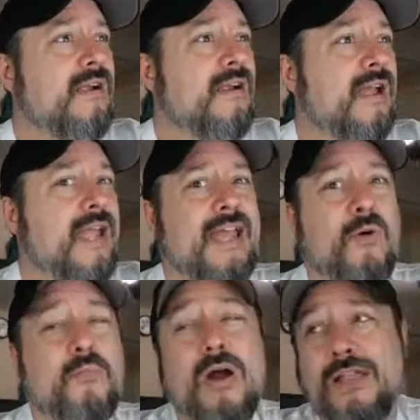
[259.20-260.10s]
And we'll
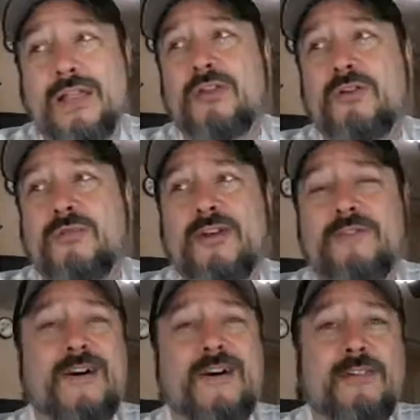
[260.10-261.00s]
probably do the
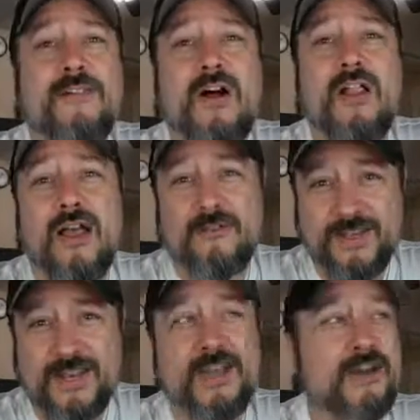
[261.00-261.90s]
final Fallout
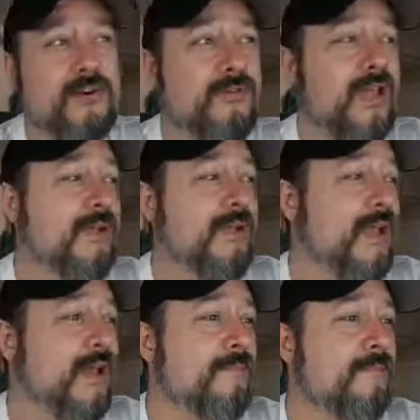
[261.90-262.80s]
video coming
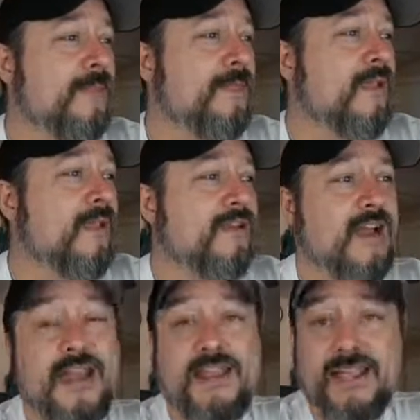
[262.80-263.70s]
up.
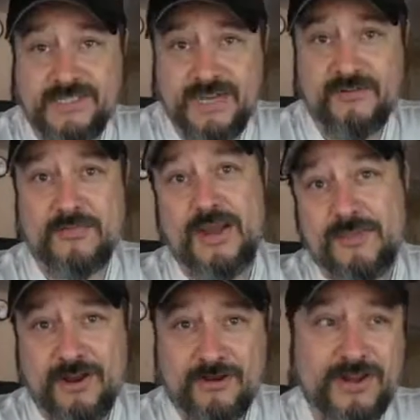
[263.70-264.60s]
Tiny has never been a
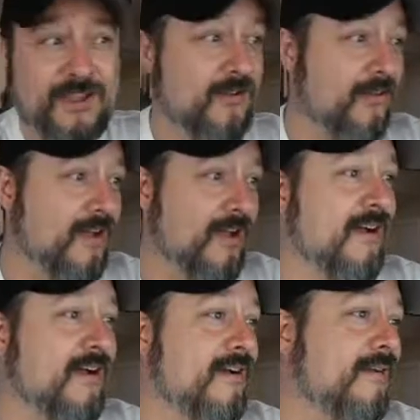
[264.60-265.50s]
bigger deal.
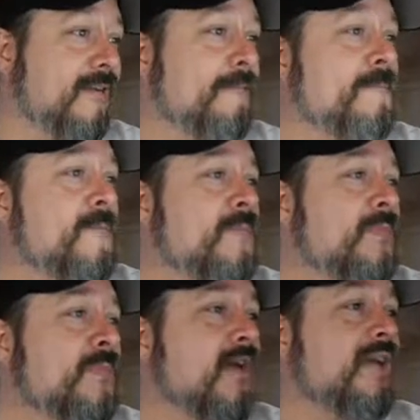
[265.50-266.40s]
Haha.
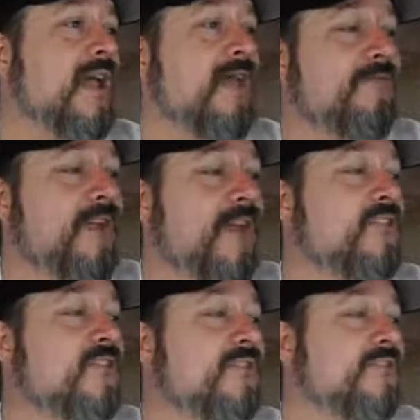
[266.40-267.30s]
Okay,
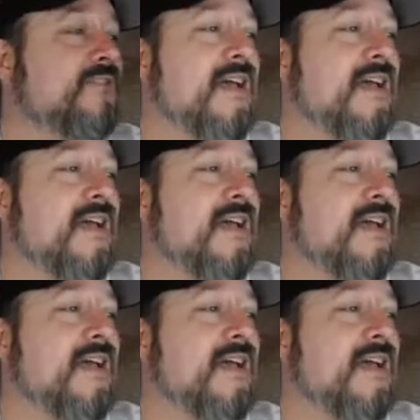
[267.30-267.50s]
features.